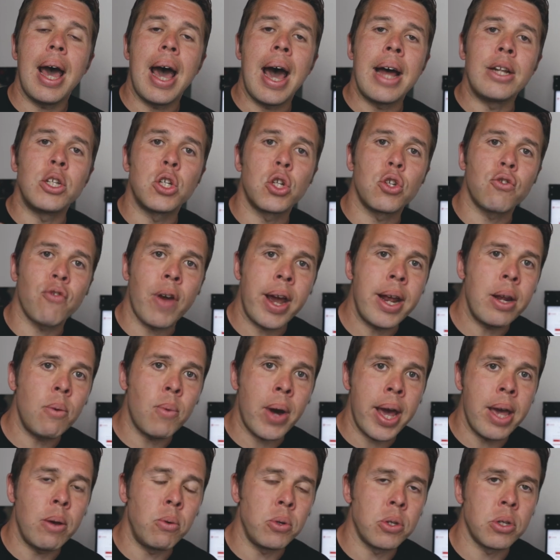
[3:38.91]
and straight
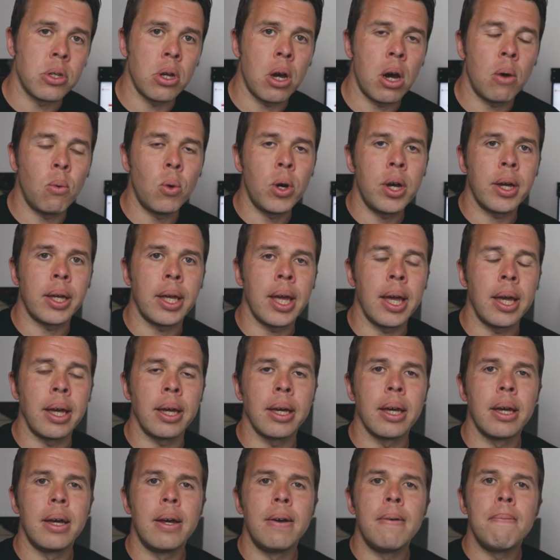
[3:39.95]
away it will start working.